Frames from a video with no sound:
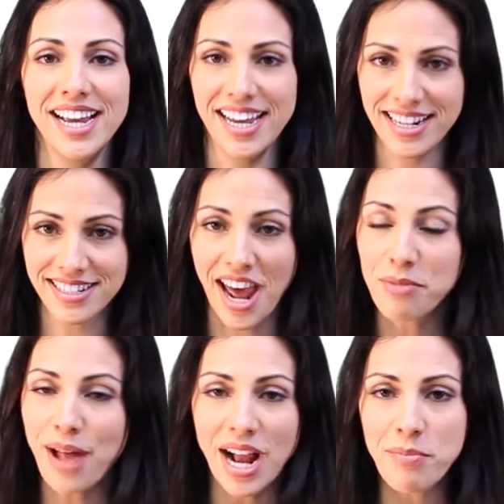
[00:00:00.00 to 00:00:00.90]
It is not a
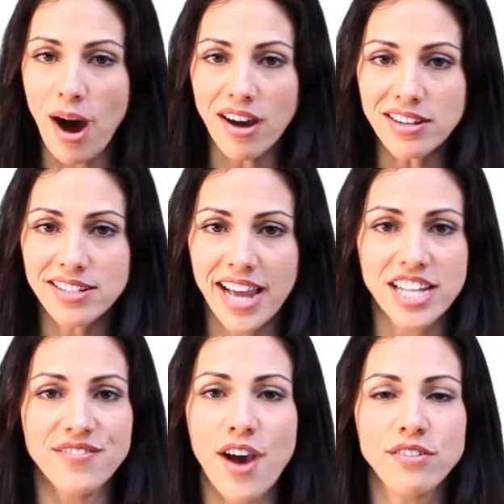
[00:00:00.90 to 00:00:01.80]
black box,
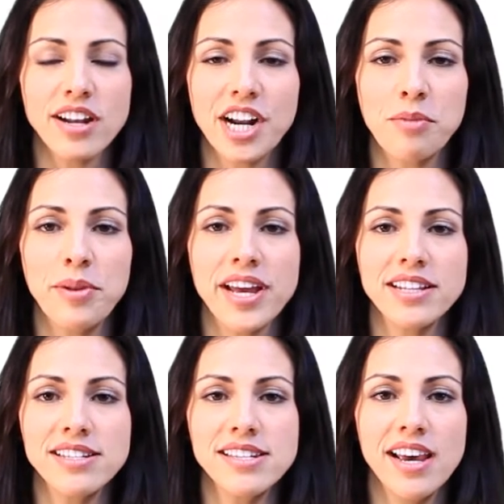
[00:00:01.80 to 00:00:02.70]
as found on
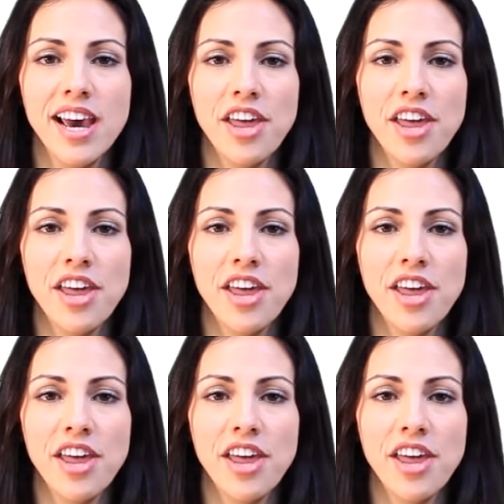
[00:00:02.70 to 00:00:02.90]
airplanes.